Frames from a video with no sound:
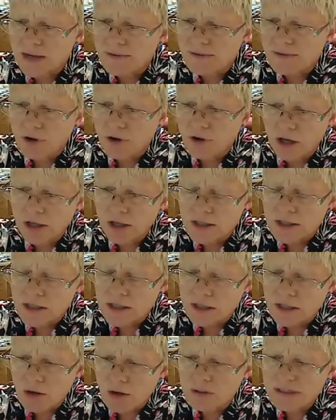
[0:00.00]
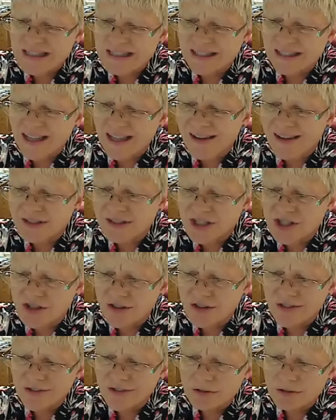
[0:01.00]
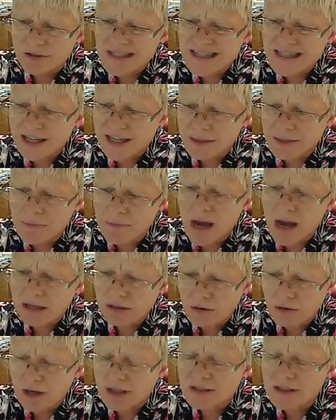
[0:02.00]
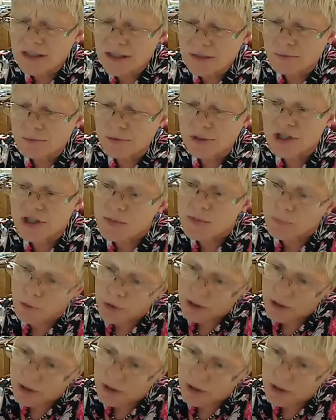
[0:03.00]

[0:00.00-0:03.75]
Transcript: I've gone as low as 11 to 13 microns, which is